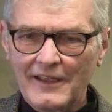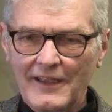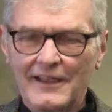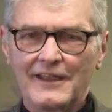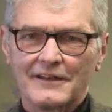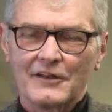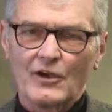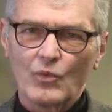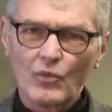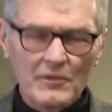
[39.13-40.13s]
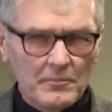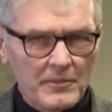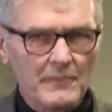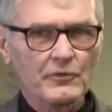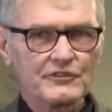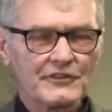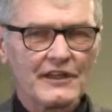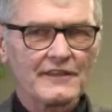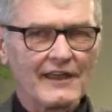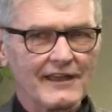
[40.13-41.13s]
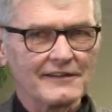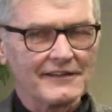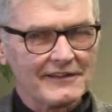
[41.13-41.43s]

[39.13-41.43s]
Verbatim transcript: And when people say that,